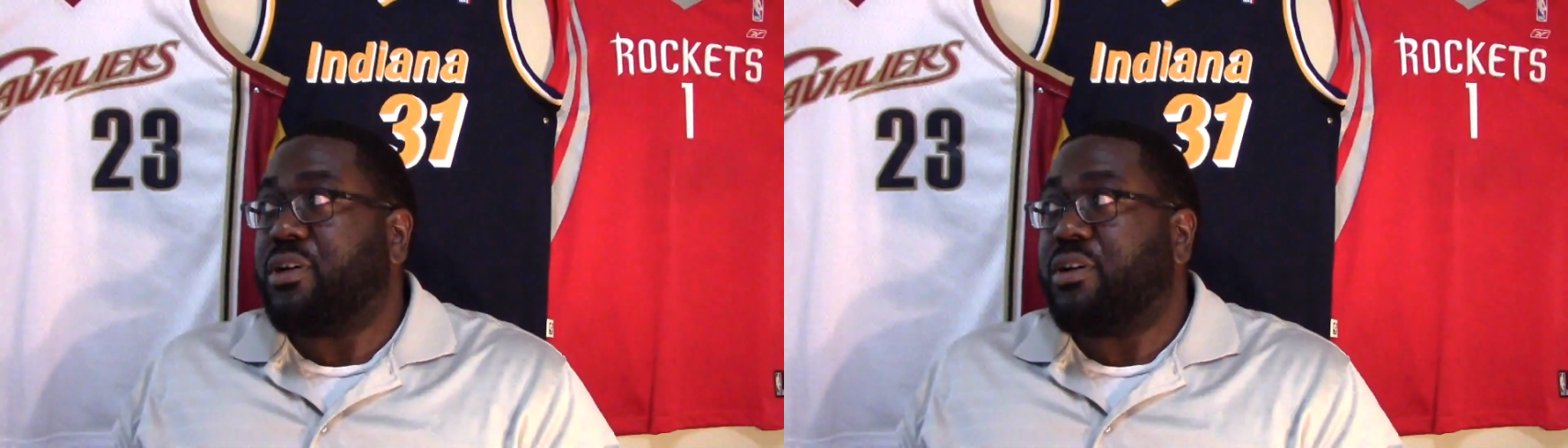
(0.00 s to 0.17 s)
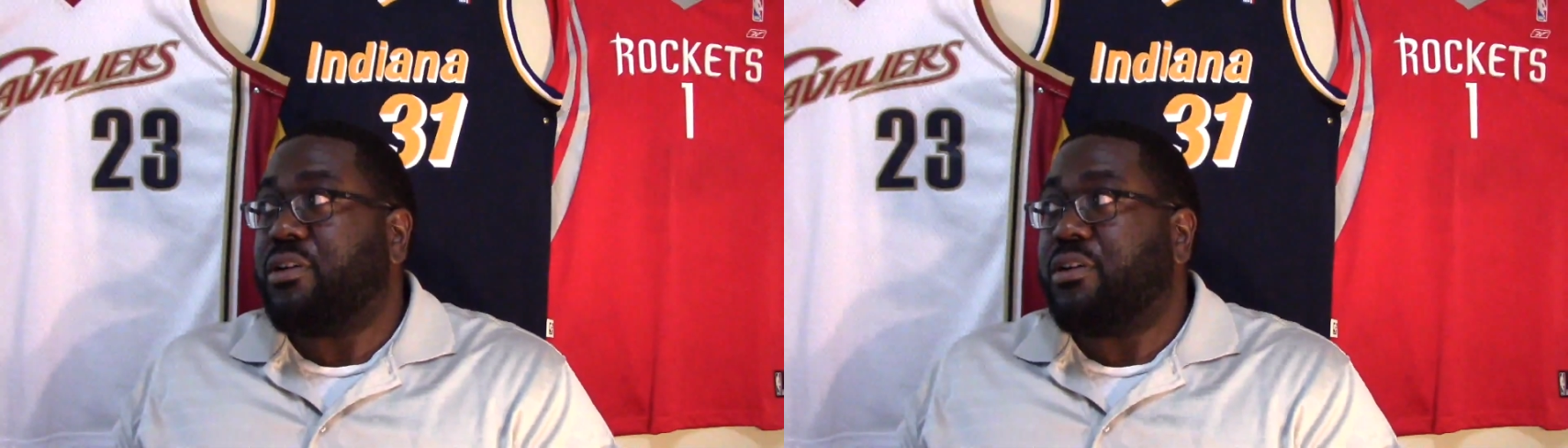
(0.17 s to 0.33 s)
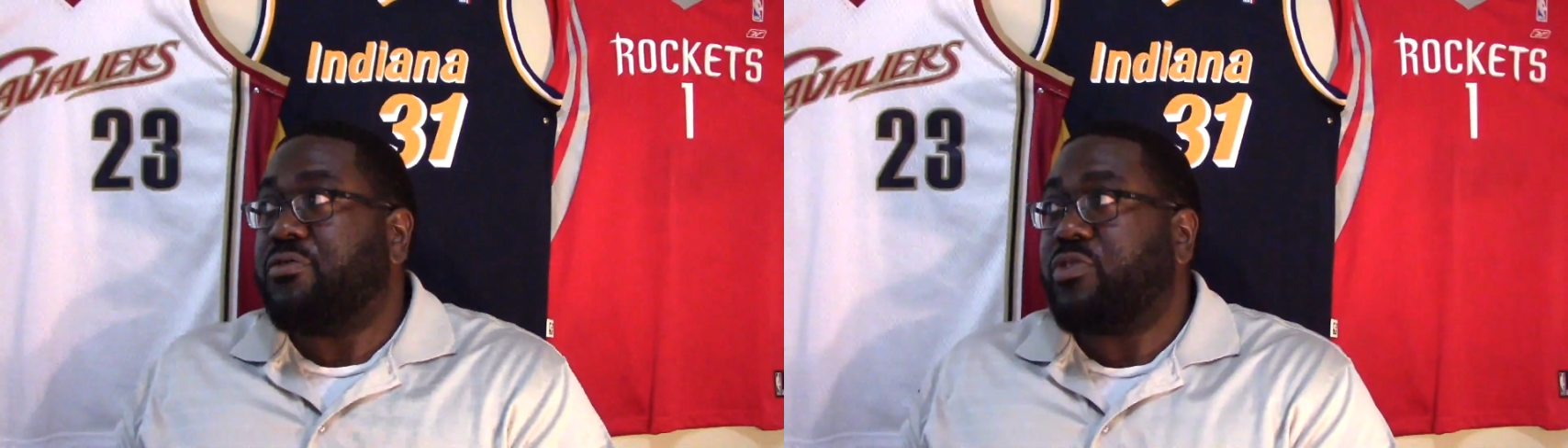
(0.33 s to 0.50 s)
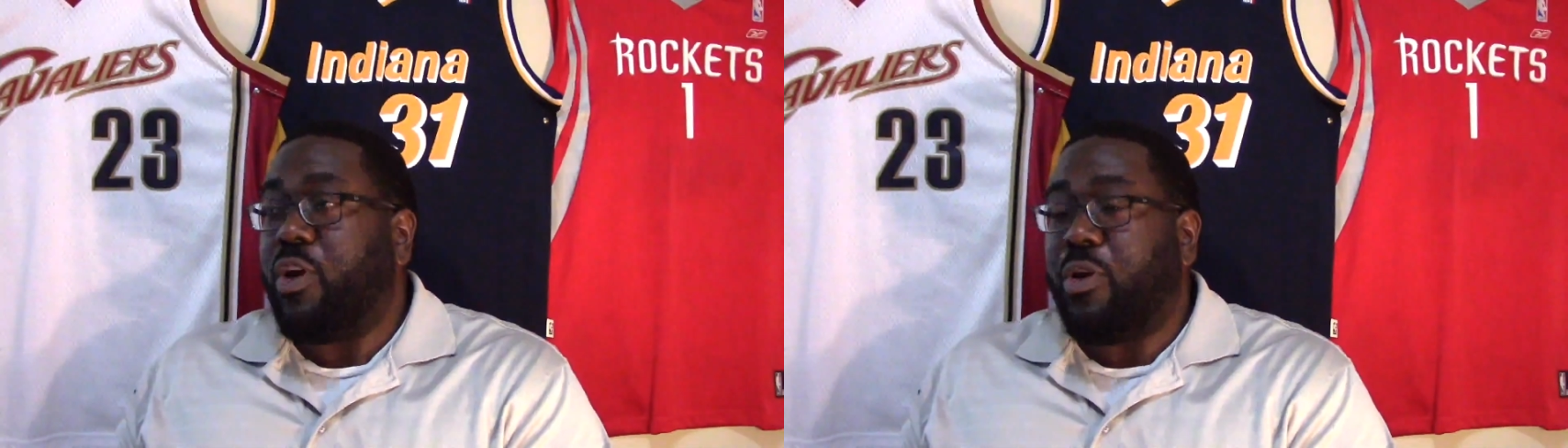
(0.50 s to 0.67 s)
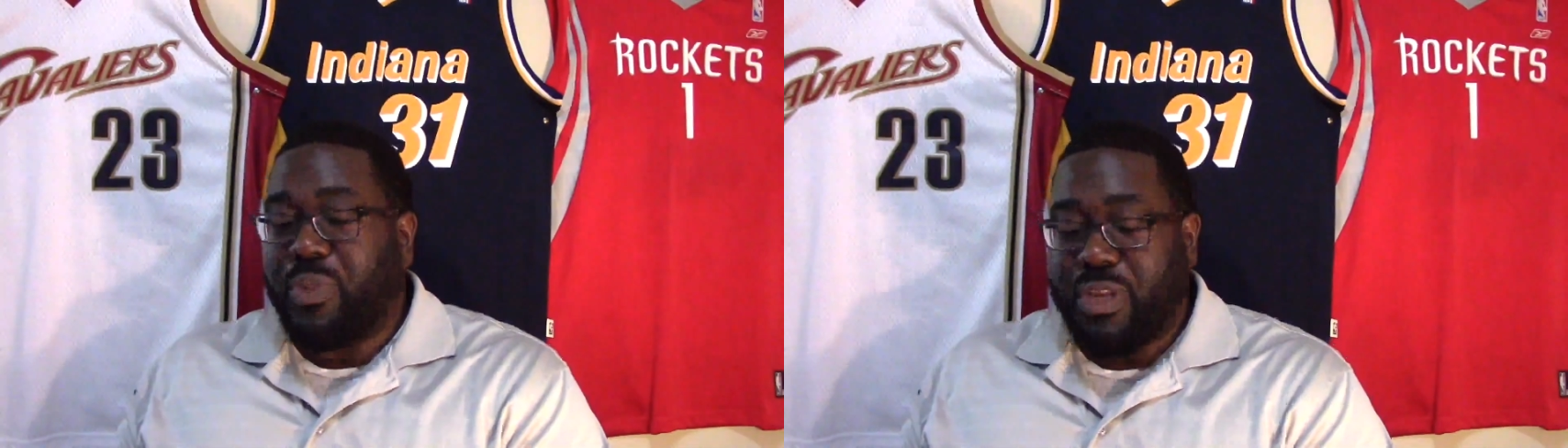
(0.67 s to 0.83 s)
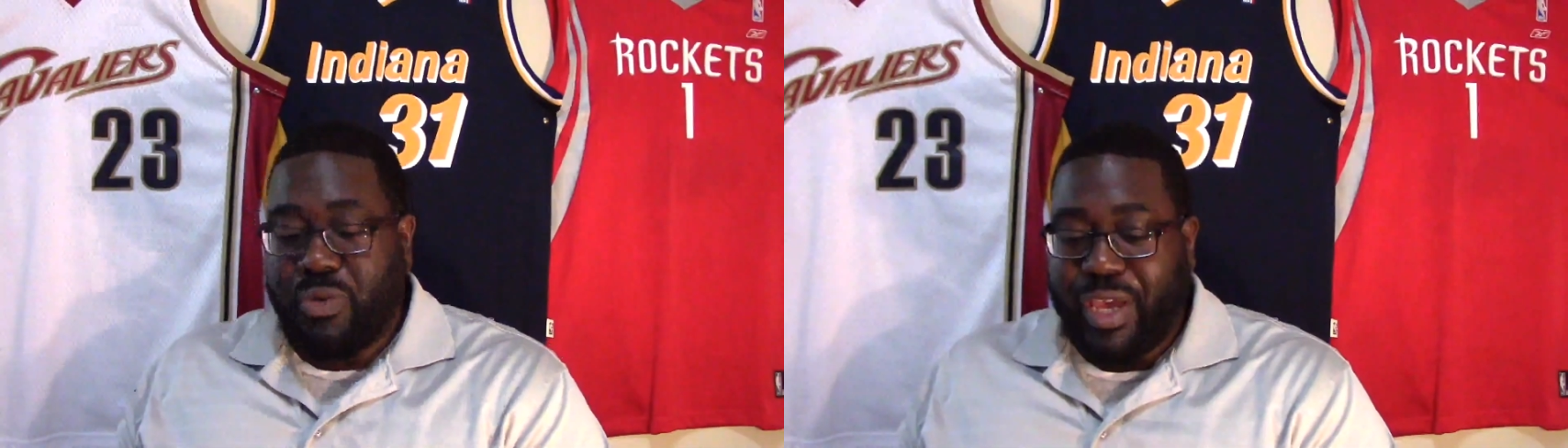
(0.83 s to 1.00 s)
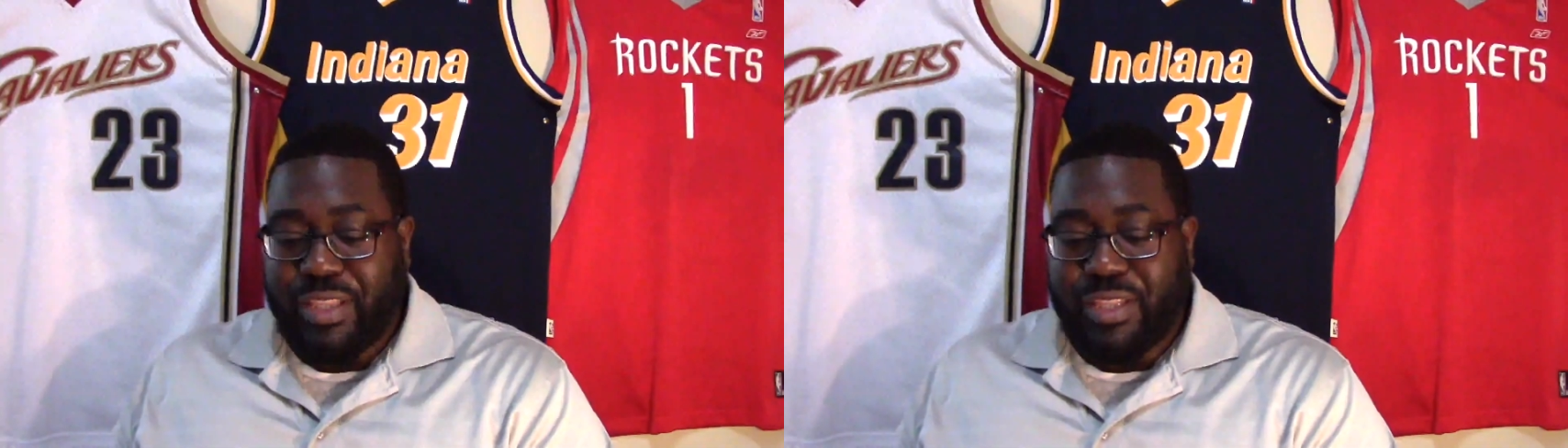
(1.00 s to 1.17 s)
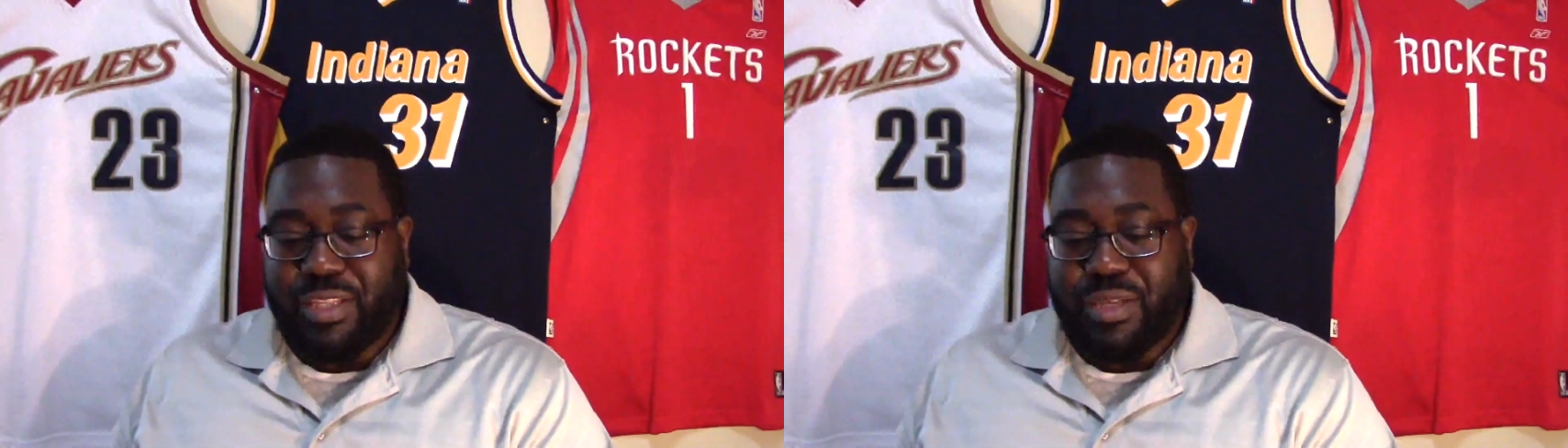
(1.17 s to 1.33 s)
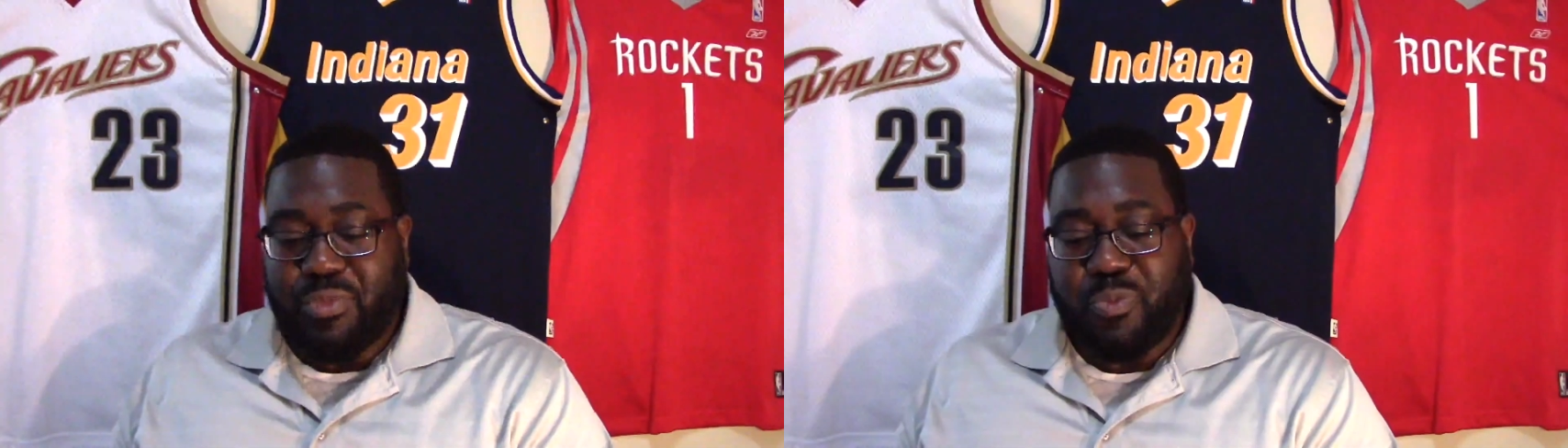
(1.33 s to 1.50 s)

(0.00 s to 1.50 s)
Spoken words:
of Carmelo Anthony.